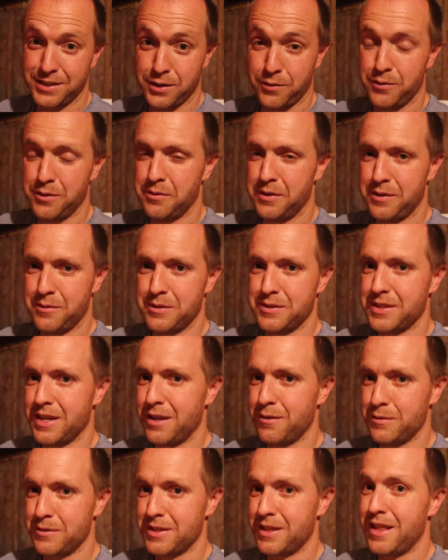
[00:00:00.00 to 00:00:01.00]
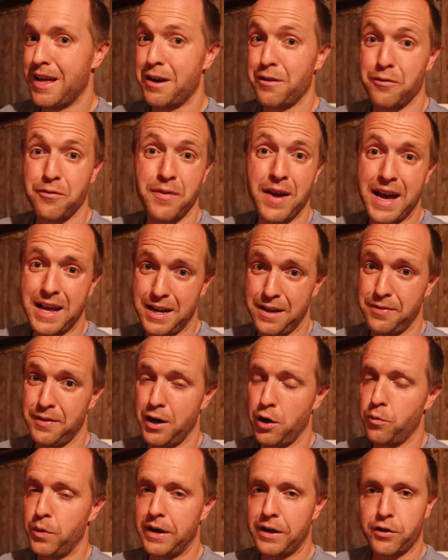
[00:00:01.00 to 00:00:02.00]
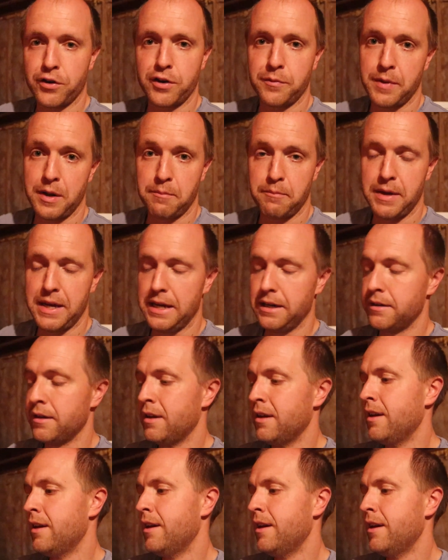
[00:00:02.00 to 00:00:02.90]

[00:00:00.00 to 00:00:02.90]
So it was a lot of fat in there when it could have been meat.